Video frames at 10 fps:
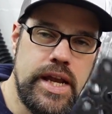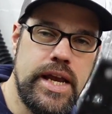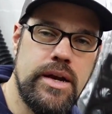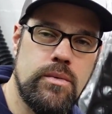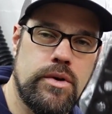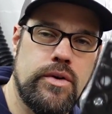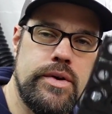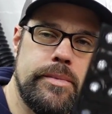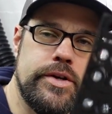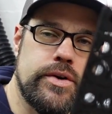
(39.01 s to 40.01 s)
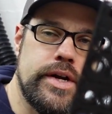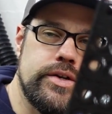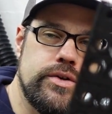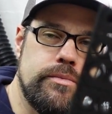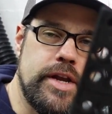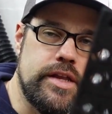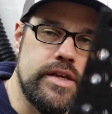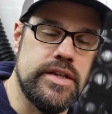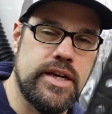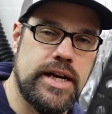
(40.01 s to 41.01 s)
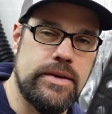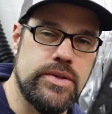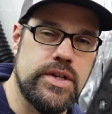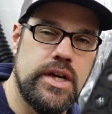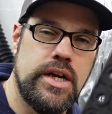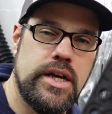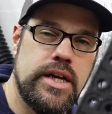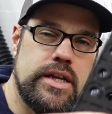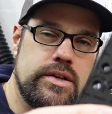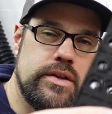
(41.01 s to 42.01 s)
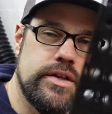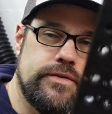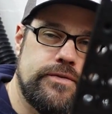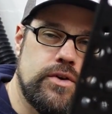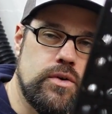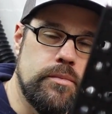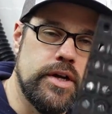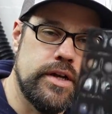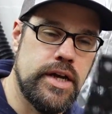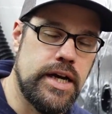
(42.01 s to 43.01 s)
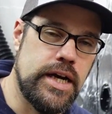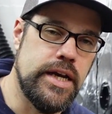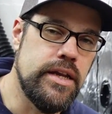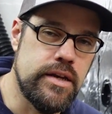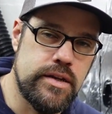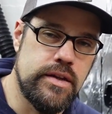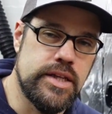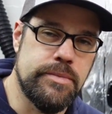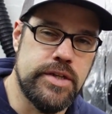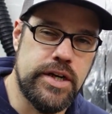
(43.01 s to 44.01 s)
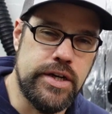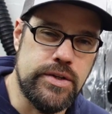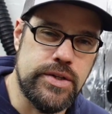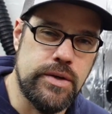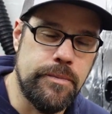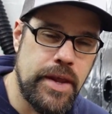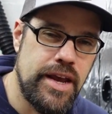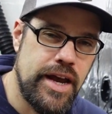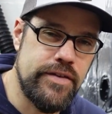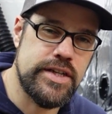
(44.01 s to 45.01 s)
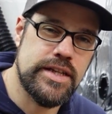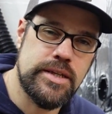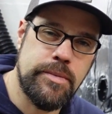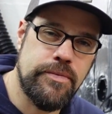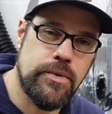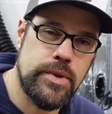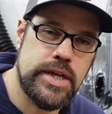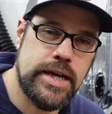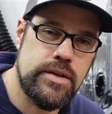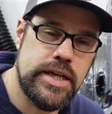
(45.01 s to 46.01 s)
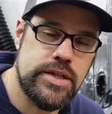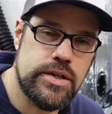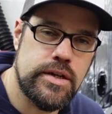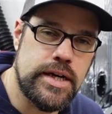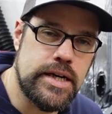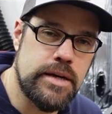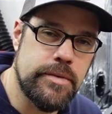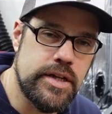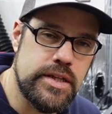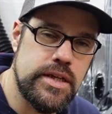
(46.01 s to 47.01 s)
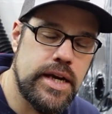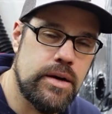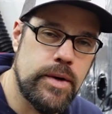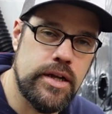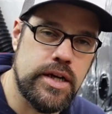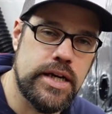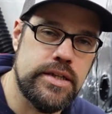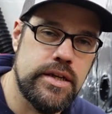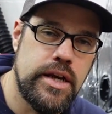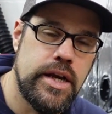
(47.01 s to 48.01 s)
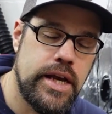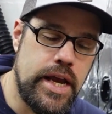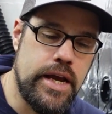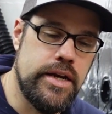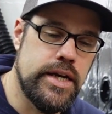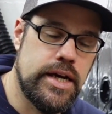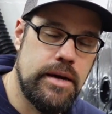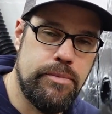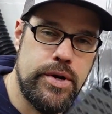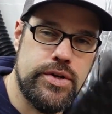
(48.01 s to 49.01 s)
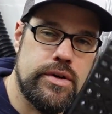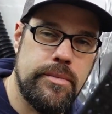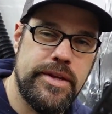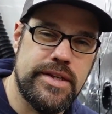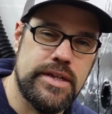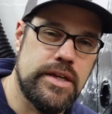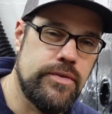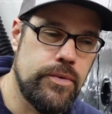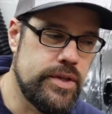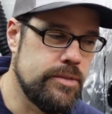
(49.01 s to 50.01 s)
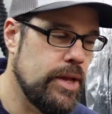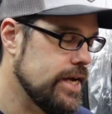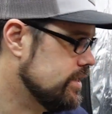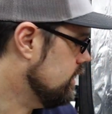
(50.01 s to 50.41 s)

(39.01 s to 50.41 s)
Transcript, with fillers: And we're going to be trying to make these cutouts into this foam, uh, into this material. So I haven't done this before with the diode laser. Uh, I'm gonna see how well it cuts and uh, I'm pretty sure it'll be successful with this black